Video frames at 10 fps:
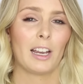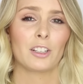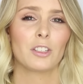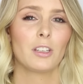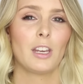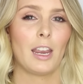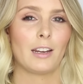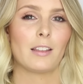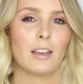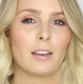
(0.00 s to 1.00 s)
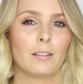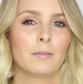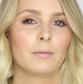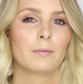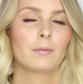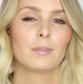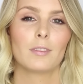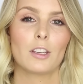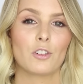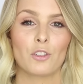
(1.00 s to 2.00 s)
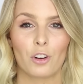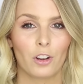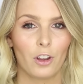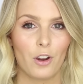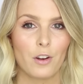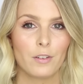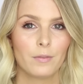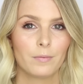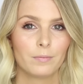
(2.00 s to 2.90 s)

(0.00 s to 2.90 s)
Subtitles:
actually anything, you're not alone.